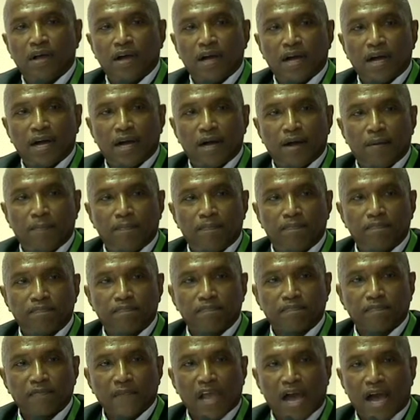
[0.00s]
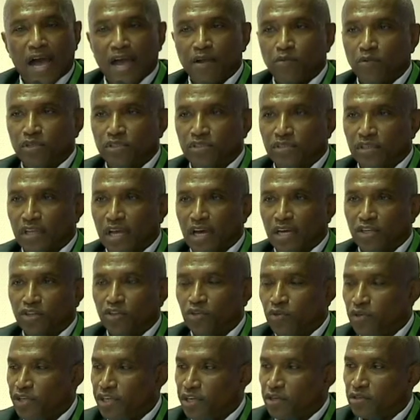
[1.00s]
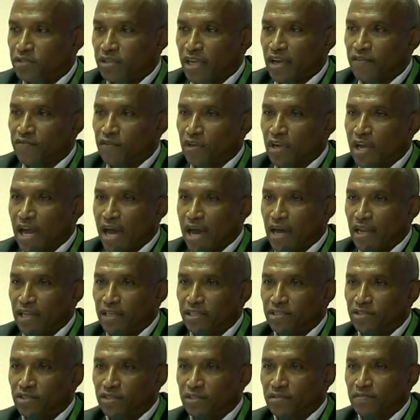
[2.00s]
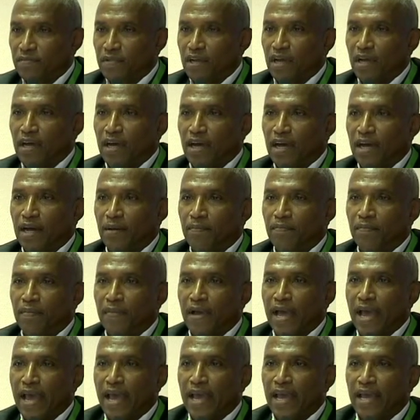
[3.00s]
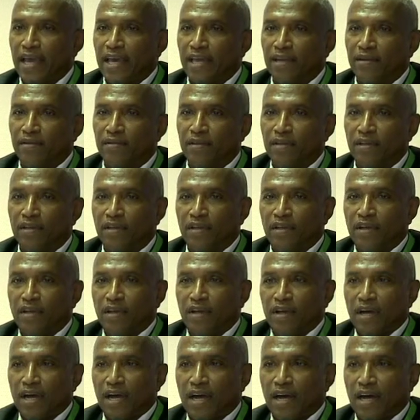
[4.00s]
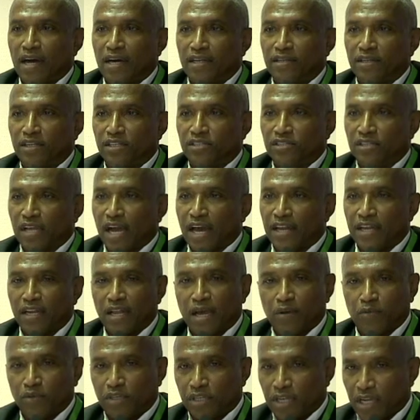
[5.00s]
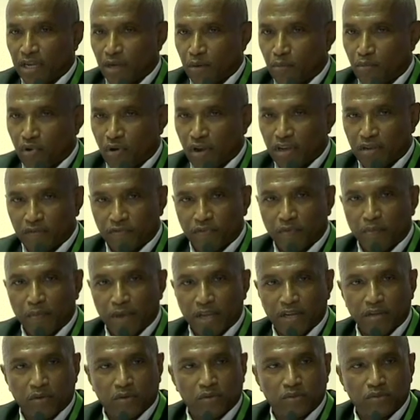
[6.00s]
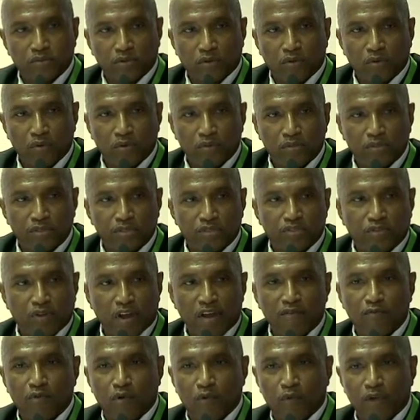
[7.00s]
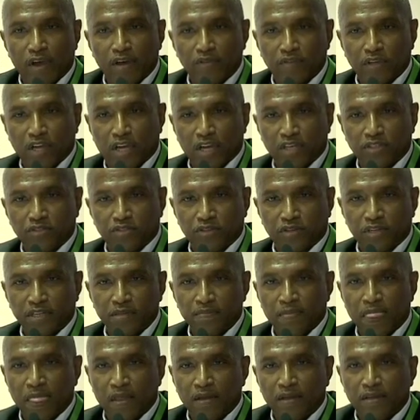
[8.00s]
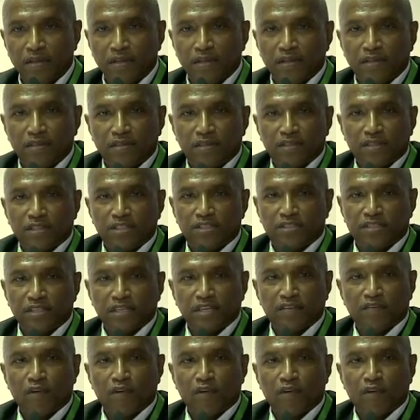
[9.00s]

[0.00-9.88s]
I was 2 years after college and decided I would take a break from medical school to travel around the country to see if